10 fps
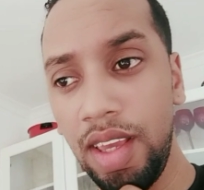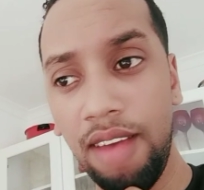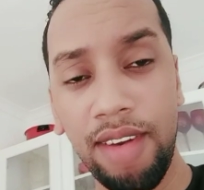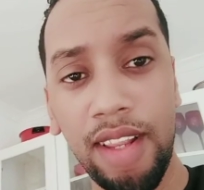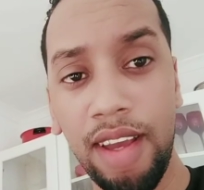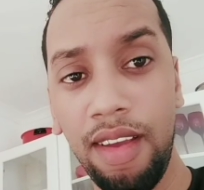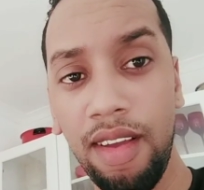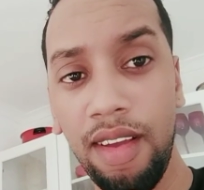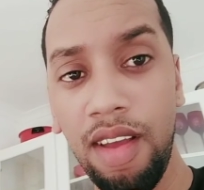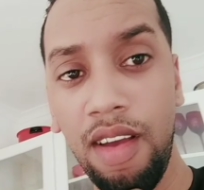every day
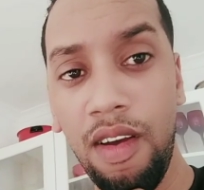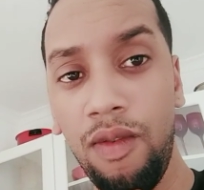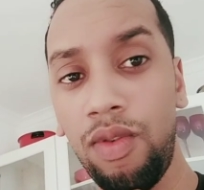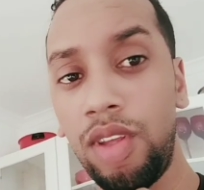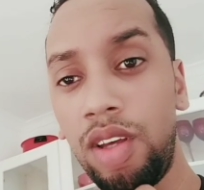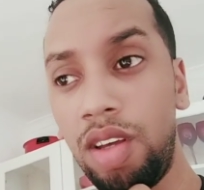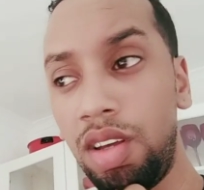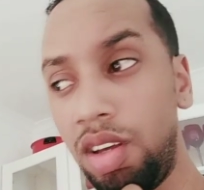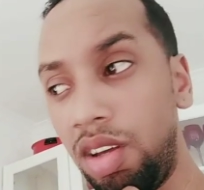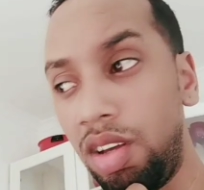for
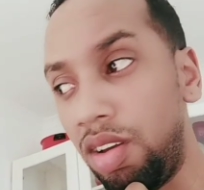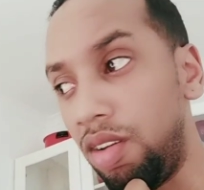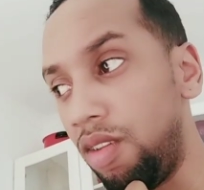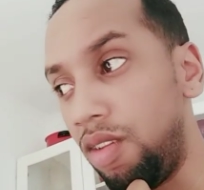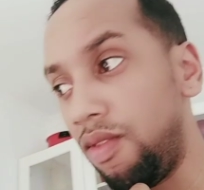the